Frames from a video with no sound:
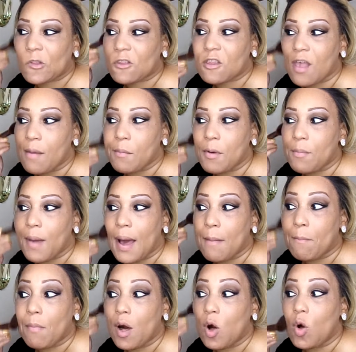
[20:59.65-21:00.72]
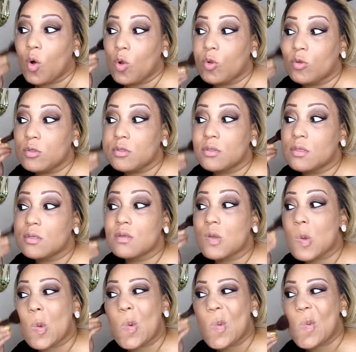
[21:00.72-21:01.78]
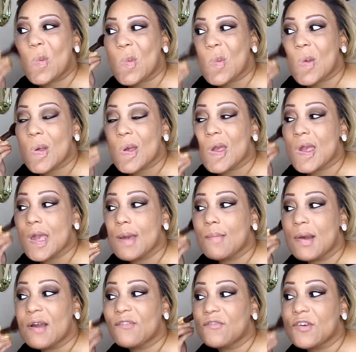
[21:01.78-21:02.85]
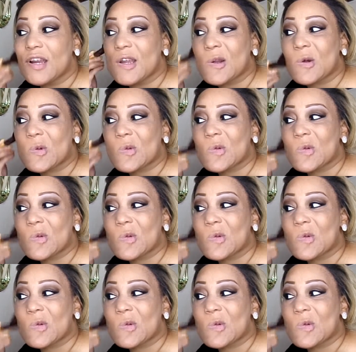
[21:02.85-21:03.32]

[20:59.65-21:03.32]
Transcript: some of my moles and my freckles.